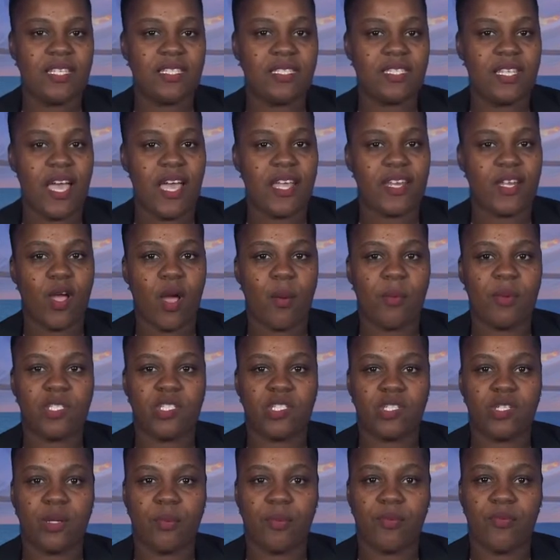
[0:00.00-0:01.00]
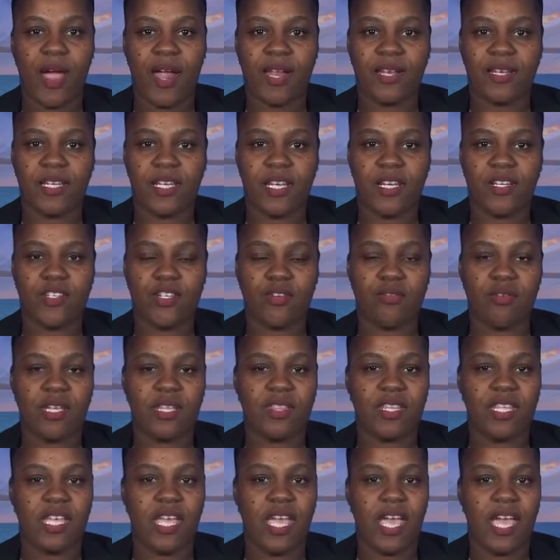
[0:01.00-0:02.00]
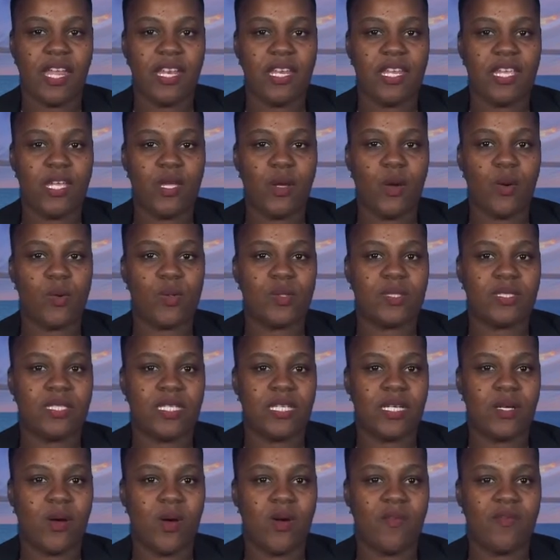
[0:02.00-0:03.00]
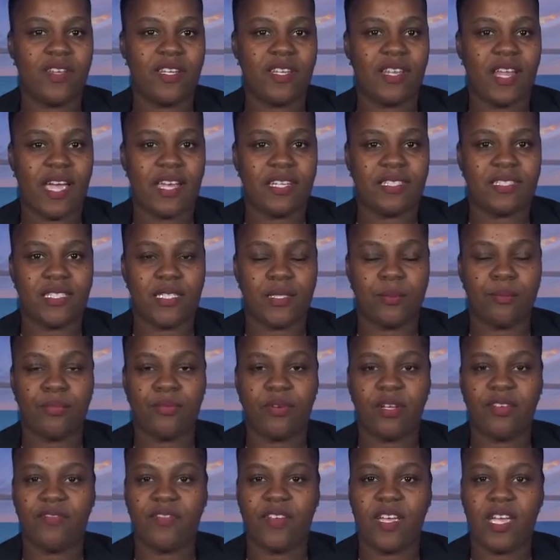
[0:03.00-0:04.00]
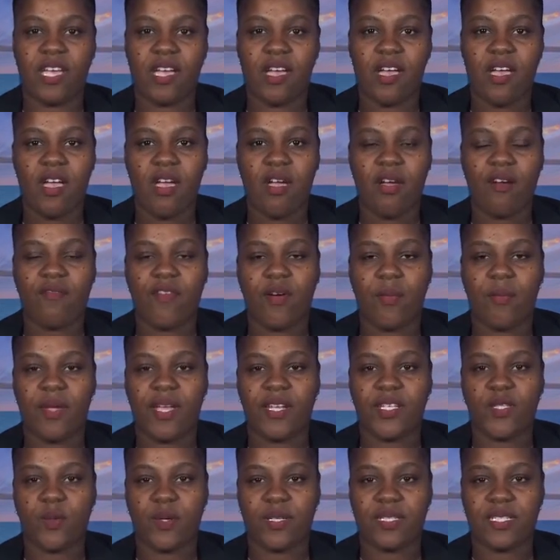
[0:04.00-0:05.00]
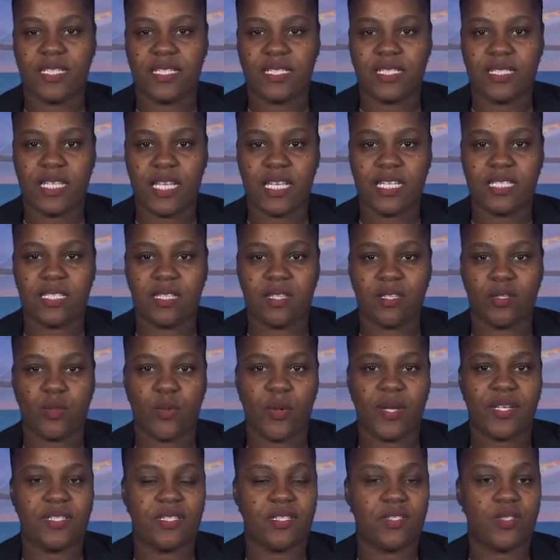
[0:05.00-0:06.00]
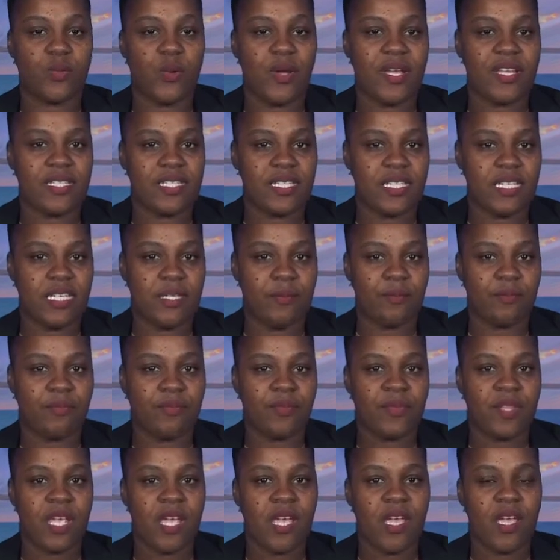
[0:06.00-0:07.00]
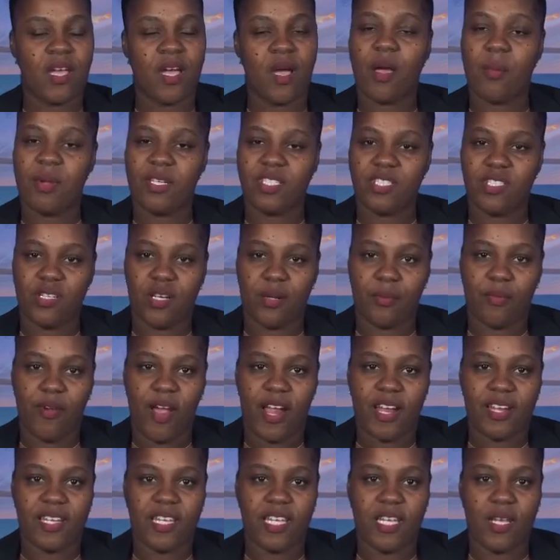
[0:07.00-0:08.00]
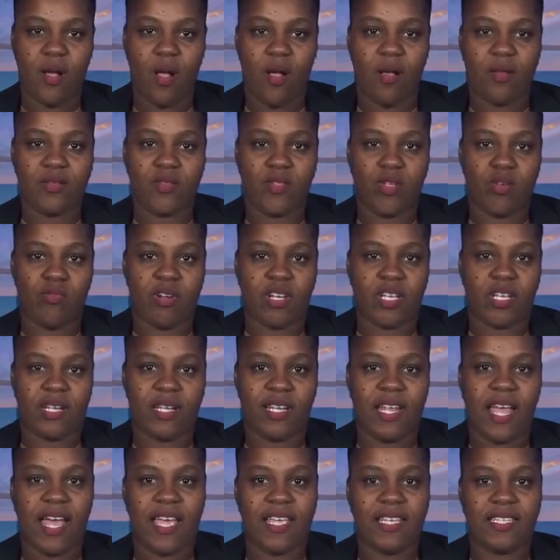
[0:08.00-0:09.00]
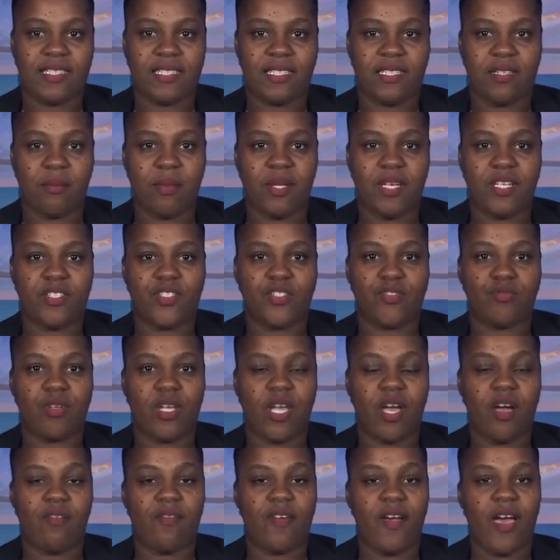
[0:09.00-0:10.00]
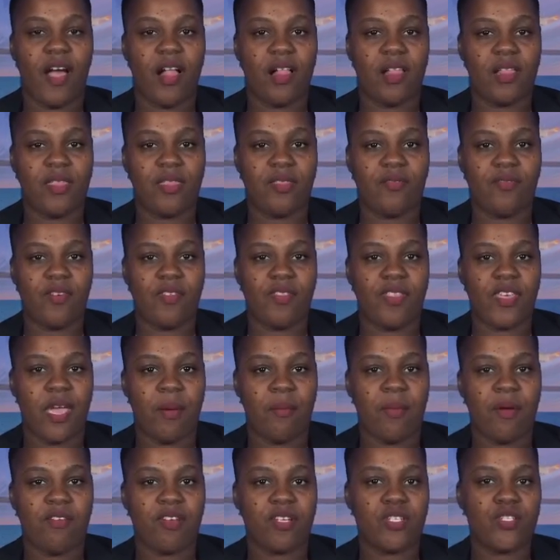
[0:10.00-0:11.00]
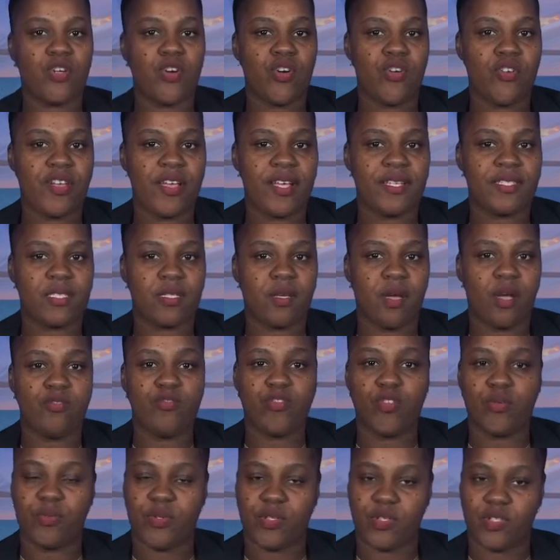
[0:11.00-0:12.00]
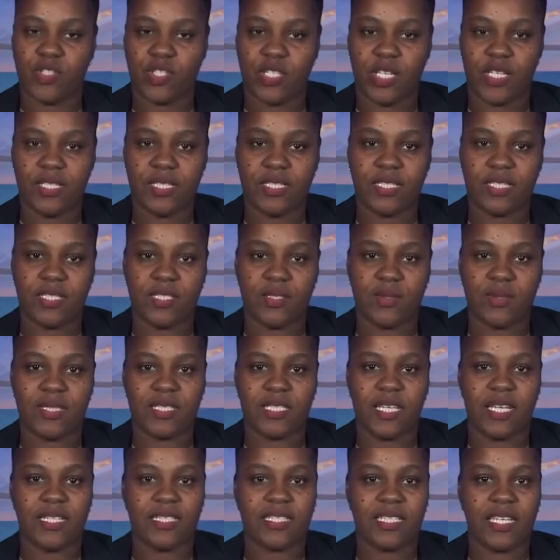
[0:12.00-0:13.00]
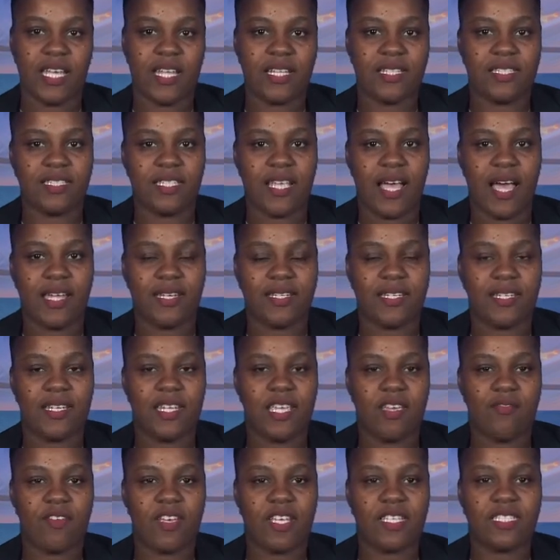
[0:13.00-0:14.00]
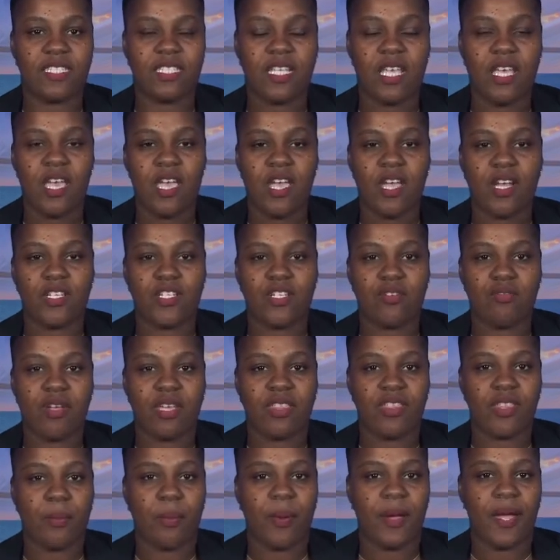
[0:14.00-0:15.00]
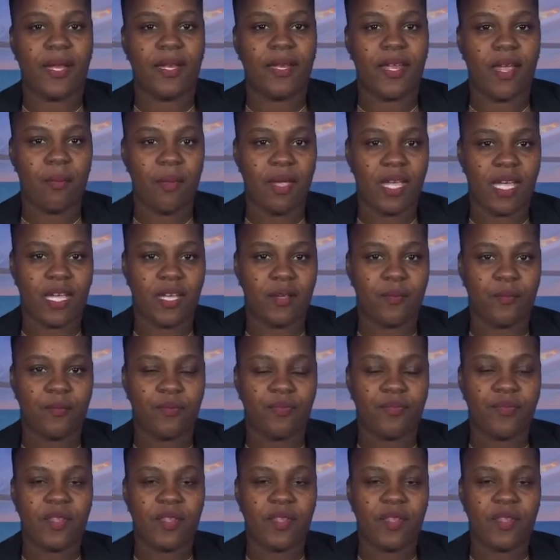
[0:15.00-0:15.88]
said Commissioner Brandy during the NEOC COVID-19 briefing for May 26, 2020. Commissioner Brandy also recognized the Ministry of Health for their meritorious contributions to St. Kitts and Nevis during the pandemic.